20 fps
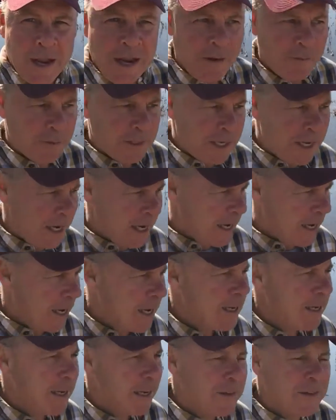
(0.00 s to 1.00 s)
And I was thinking,
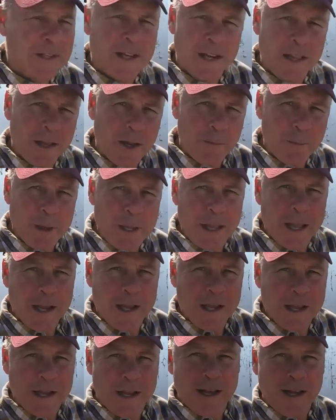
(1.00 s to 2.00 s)
isn't it a little bit
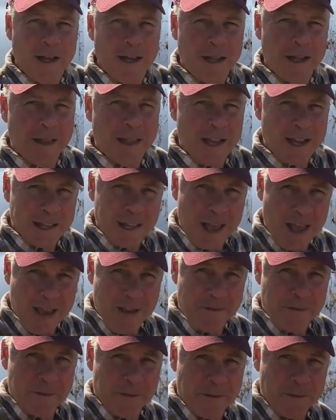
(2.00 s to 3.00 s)
like
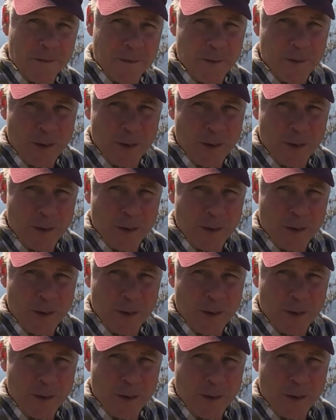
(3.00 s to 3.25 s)
life?